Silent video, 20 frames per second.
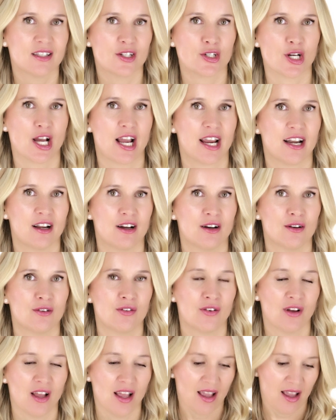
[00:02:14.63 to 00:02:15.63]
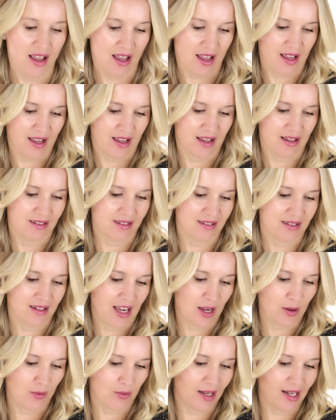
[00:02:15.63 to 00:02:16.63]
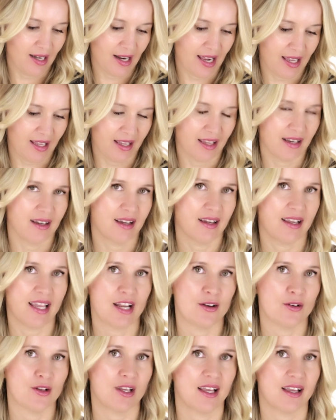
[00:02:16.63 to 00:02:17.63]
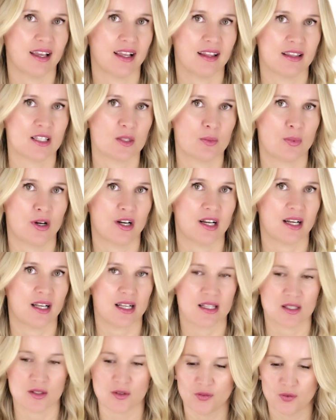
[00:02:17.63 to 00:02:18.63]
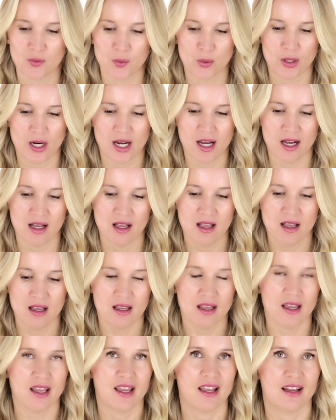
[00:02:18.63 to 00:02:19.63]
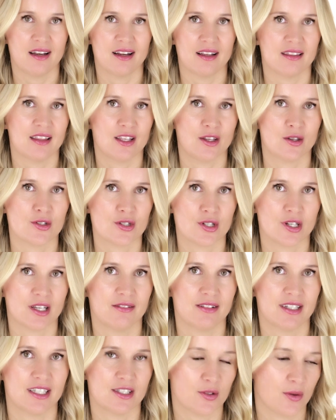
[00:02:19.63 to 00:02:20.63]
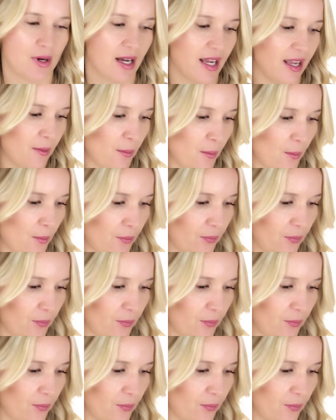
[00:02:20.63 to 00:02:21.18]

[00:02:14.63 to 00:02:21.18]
the shine off, and I really like it. Again, you can get this product at Sephora, and I think you should give it a try.